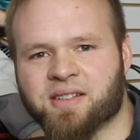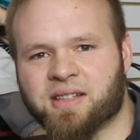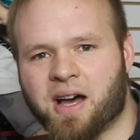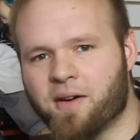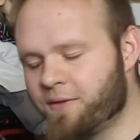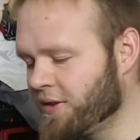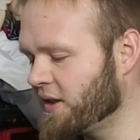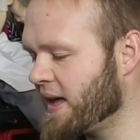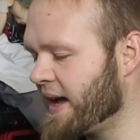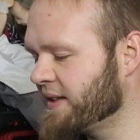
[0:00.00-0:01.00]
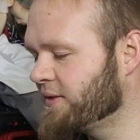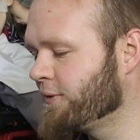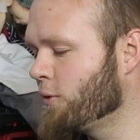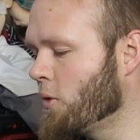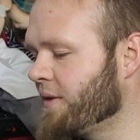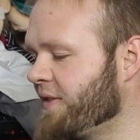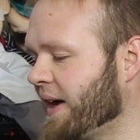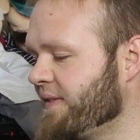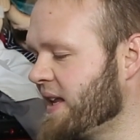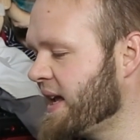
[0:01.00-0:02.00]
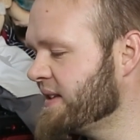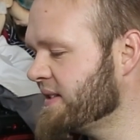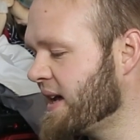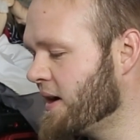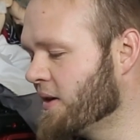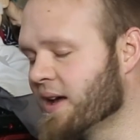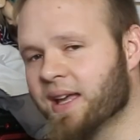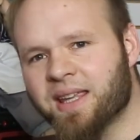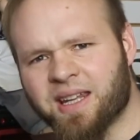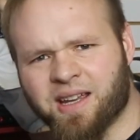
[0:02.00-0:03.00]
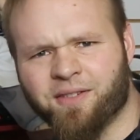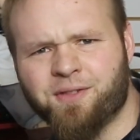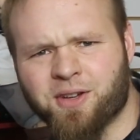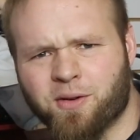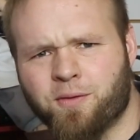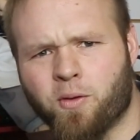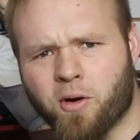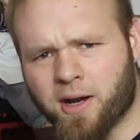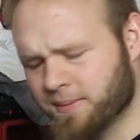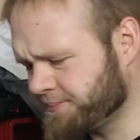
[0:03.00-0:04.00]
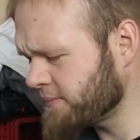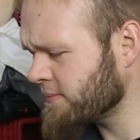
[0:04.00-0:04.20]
this out for the last 4 or 5 days now, getting a feel for it.